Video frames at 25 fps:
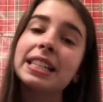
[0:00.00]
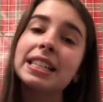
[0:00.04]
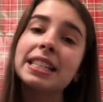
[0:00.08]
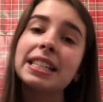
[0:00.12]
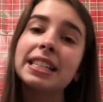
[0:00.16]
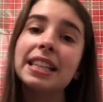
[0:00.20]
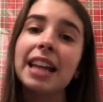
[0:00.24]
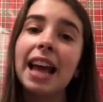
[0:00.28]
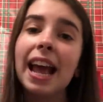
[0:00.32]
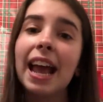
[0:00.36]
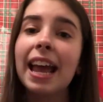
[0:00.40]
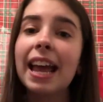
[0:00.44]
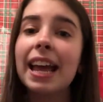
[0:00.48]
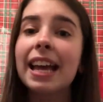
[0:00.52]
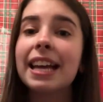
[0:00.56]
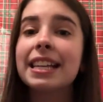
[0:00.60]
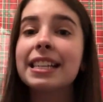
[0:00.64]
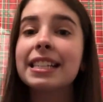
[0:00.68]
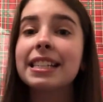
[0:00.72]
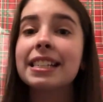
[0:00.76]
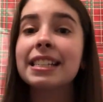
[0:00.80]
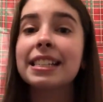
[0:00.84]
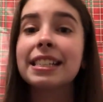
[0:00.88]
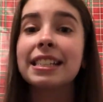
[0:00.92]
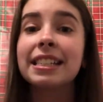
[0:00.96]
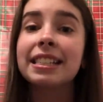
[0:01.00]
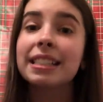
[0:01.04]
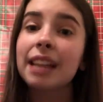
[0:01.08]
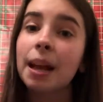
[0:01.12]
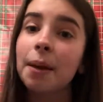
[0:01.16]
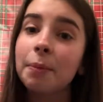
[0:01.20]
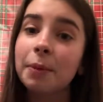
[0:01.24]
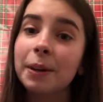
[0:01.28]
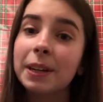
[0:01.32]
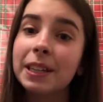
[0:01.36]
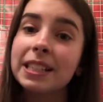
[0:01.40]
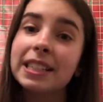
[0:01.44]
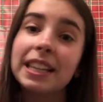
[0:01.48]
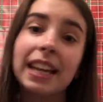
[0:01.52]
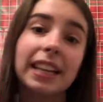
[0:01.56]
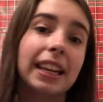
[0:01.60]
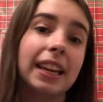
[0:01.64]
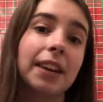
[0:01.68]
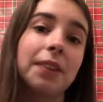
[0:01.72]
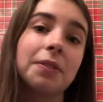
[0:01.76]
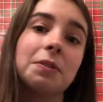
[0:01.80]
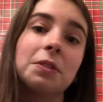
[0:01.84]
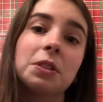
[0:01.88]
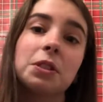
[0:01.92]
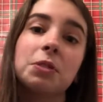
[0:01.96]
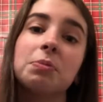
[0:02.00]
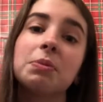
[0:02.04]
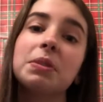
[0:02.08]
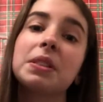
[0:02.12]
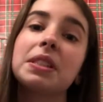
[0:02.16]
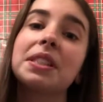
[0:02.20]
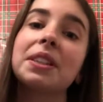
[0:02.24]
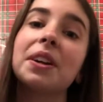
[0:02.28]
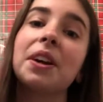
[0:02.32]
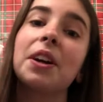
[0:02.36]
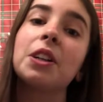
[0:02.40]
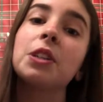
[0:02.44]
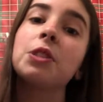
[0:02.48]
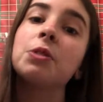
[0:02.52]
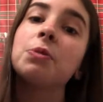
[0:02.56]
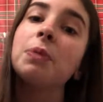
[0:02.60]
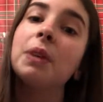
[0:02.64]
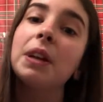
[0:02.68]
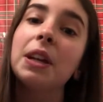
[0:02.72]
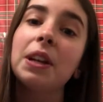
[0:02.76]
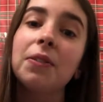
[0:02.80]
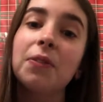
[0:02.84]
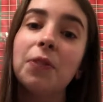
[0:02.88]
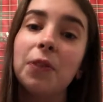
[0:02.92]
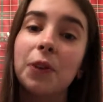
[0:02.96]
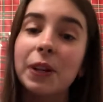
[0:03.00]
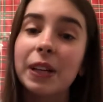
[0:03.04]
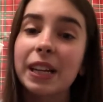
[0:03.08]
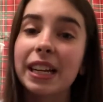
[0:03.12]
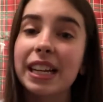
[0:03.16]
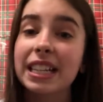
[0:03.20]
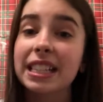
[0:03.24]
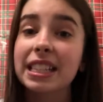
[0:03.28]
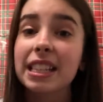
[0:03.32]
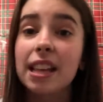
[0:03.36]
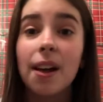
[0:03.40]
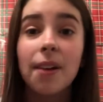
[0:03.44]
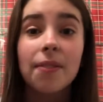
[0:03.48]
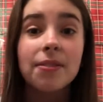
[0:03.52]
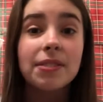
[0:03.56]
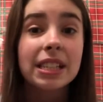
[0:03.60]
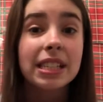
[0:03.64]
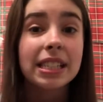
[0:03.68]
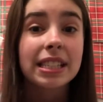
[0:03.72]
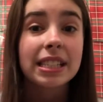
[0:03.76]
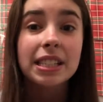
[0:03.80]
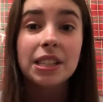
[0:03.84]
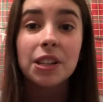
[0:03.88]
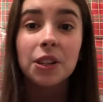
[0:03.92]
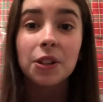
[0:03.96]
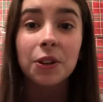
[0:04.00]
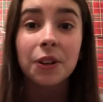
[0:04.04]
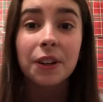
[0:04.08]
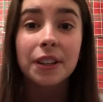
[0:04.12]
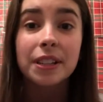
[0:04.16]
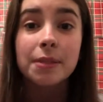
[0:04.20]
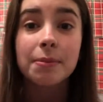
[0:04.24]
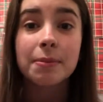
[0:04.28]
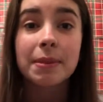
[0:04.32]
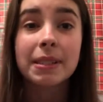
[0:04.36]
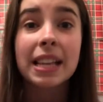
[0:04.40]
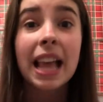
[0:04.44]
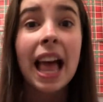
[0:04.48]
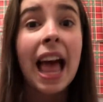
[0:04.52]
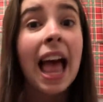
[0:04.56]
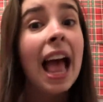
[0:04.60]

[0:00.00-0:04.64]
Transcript: Today is December 2nd, which means there are 24 days left until Christmas,